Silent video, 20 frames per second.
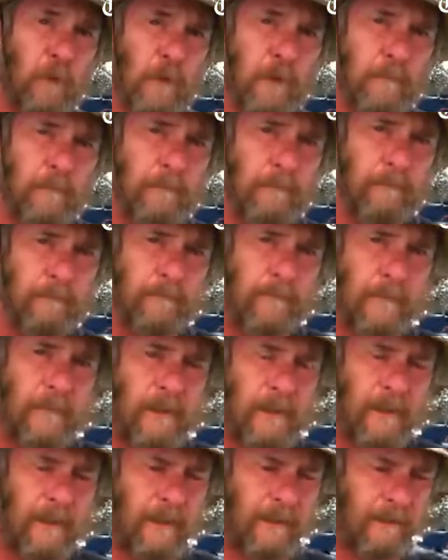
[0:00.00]
war,
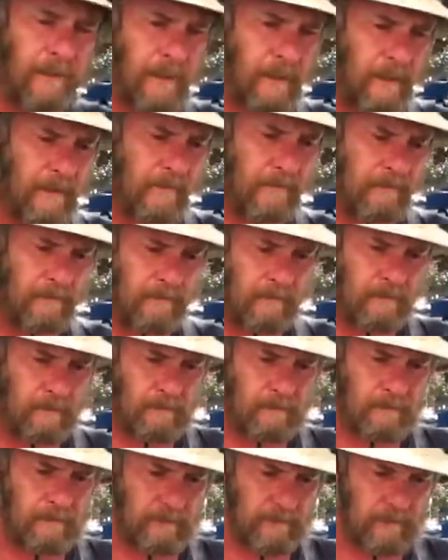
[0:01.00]
and uh,
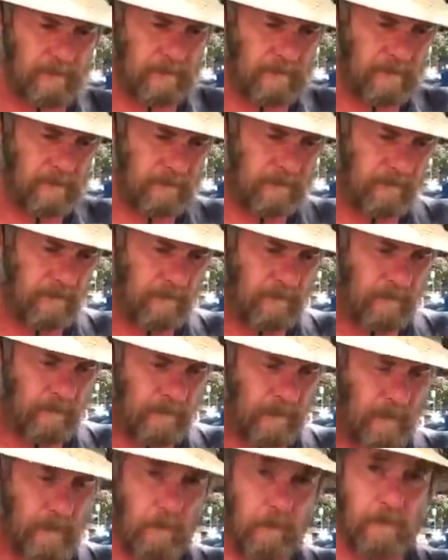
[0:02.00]

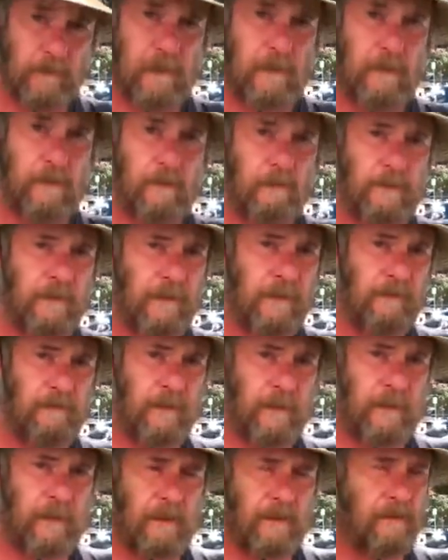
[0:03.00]
I don't I don't
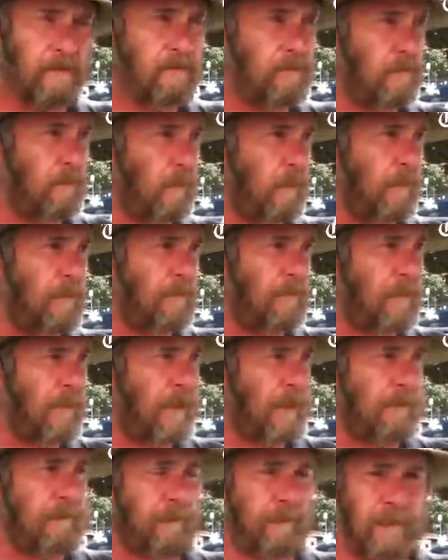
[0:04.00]
believe uh, war is the
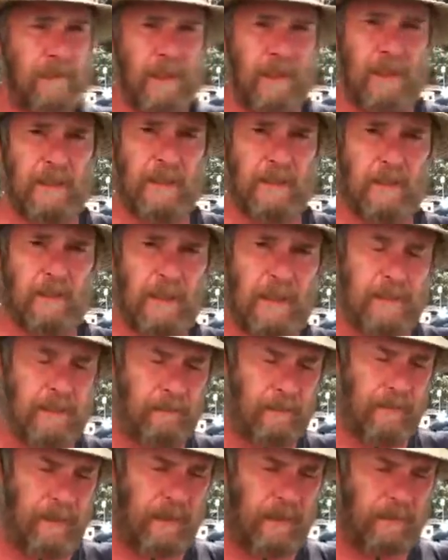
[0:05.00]
answer to any
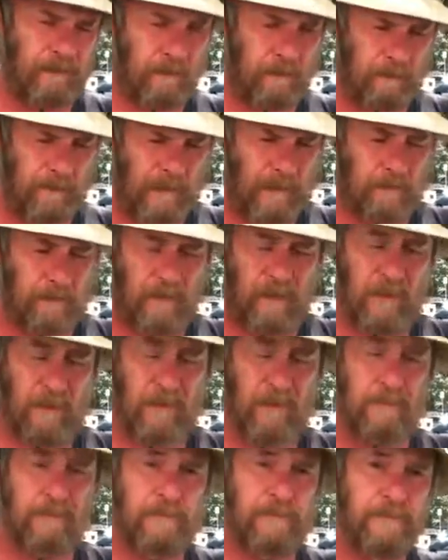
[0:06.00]
any any any
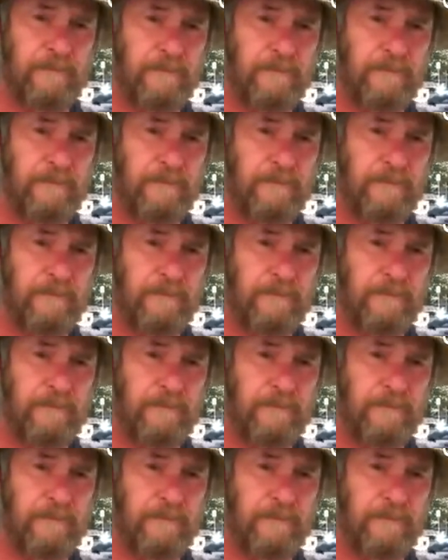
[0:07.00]
problem.